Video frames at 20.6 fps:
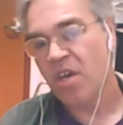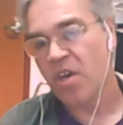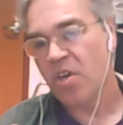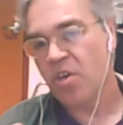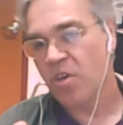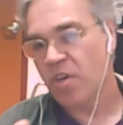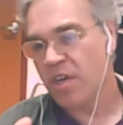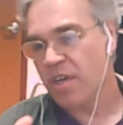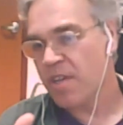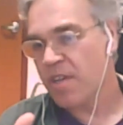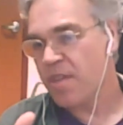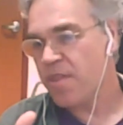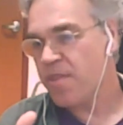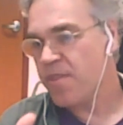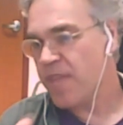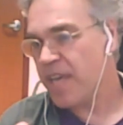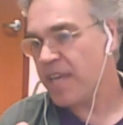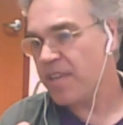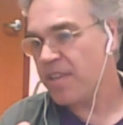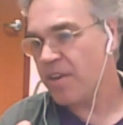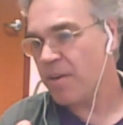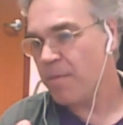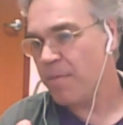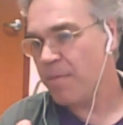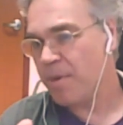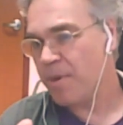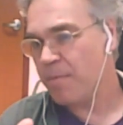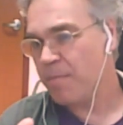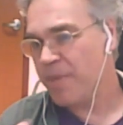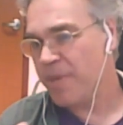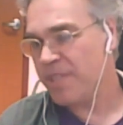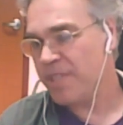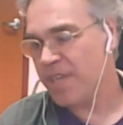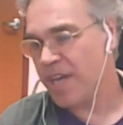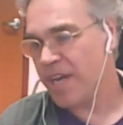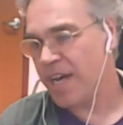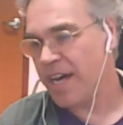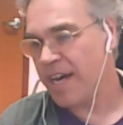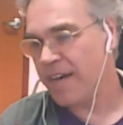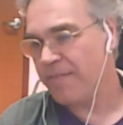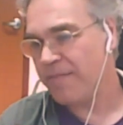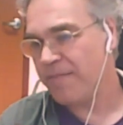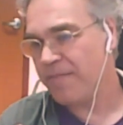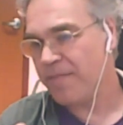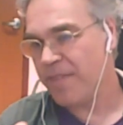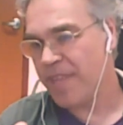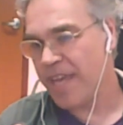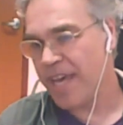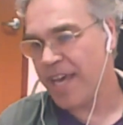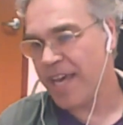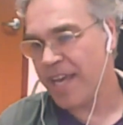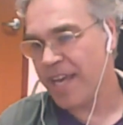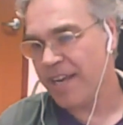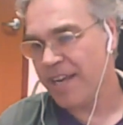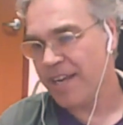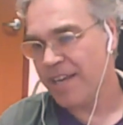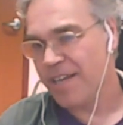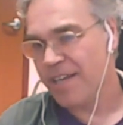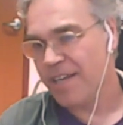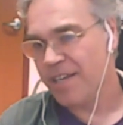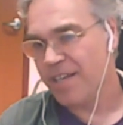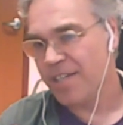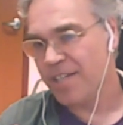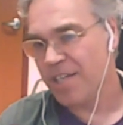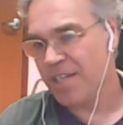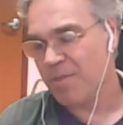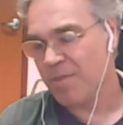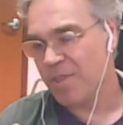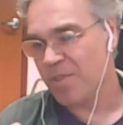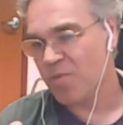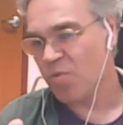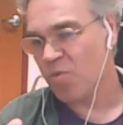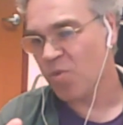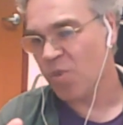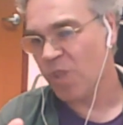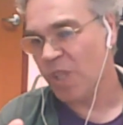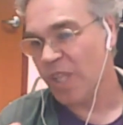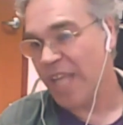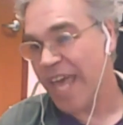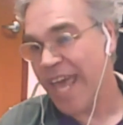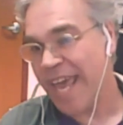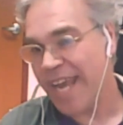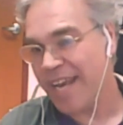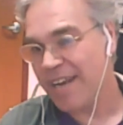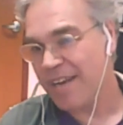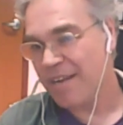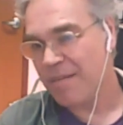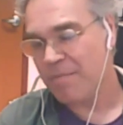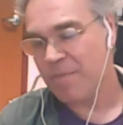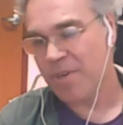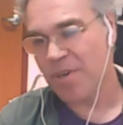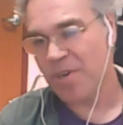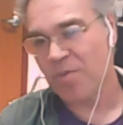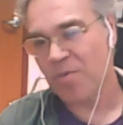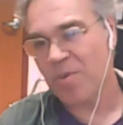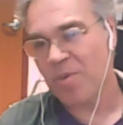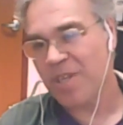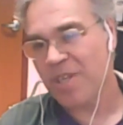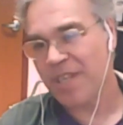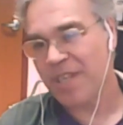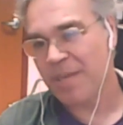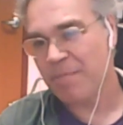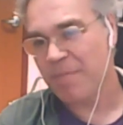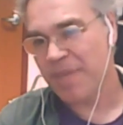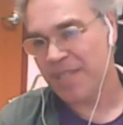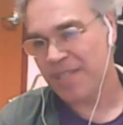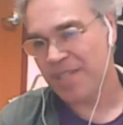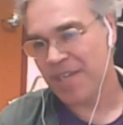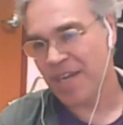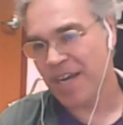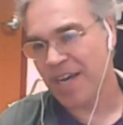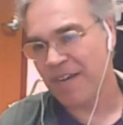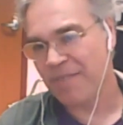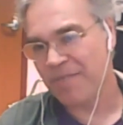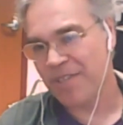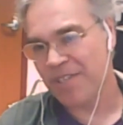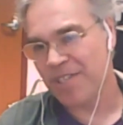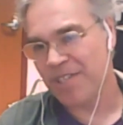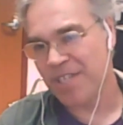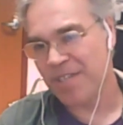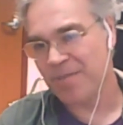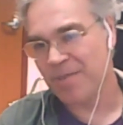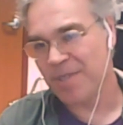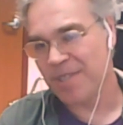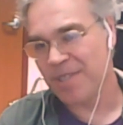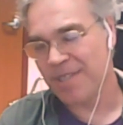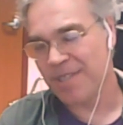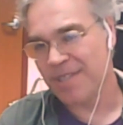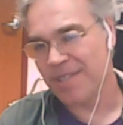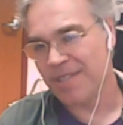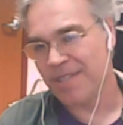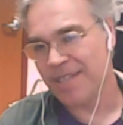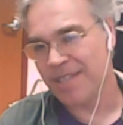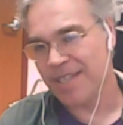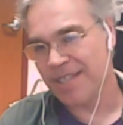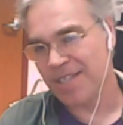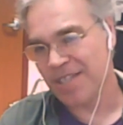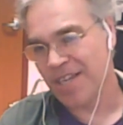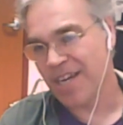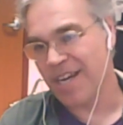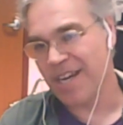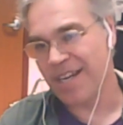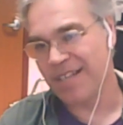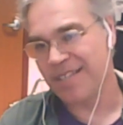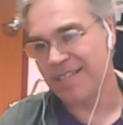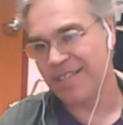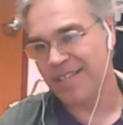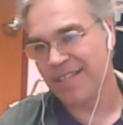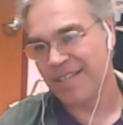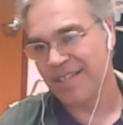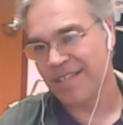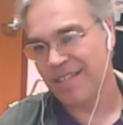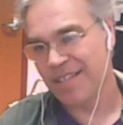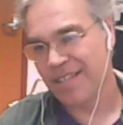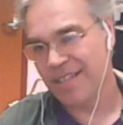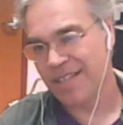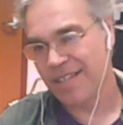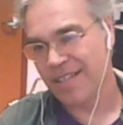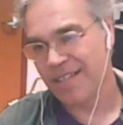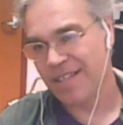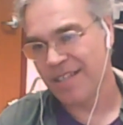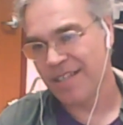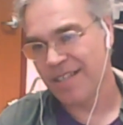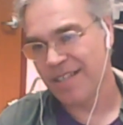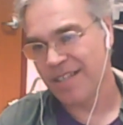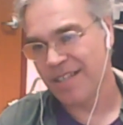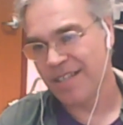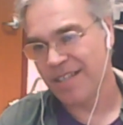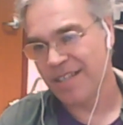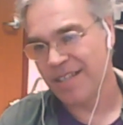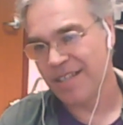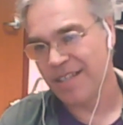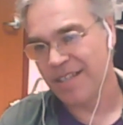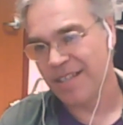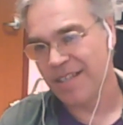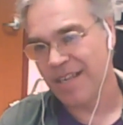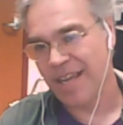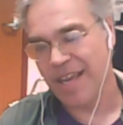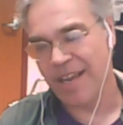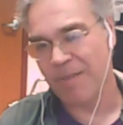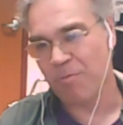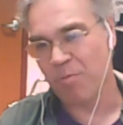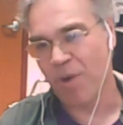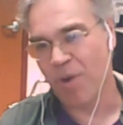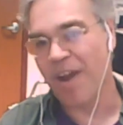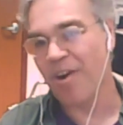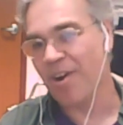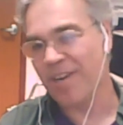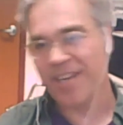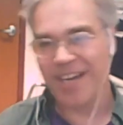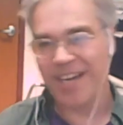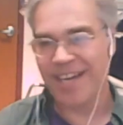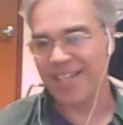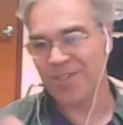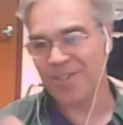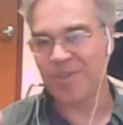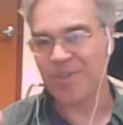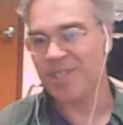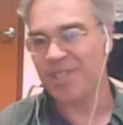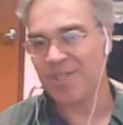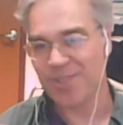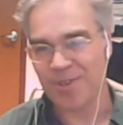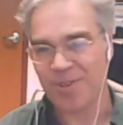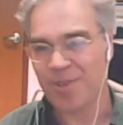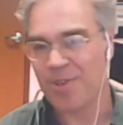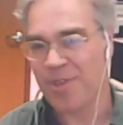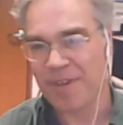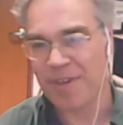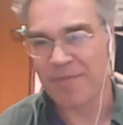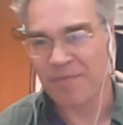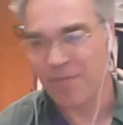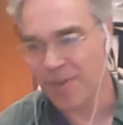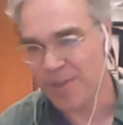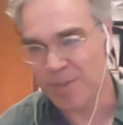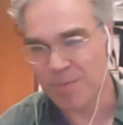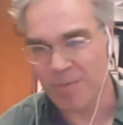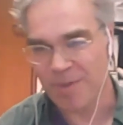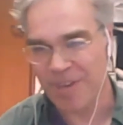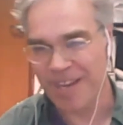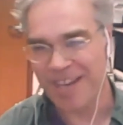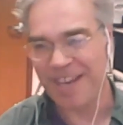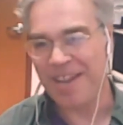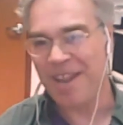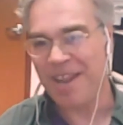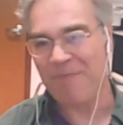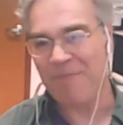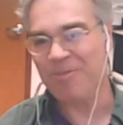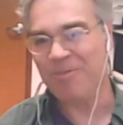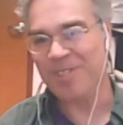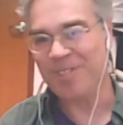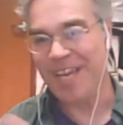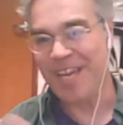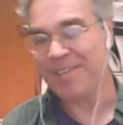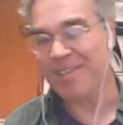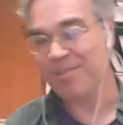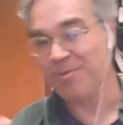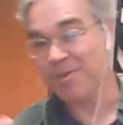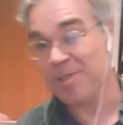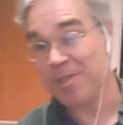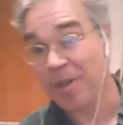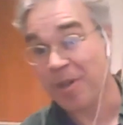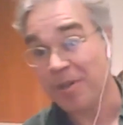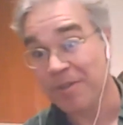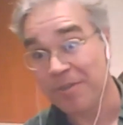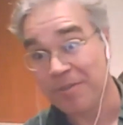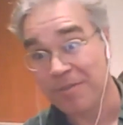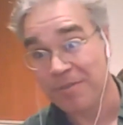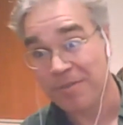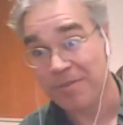you could think you're pissed off that she was late, but you're really pissed off that she was dishonest and prioritized doing certain things first and, and was late as a result.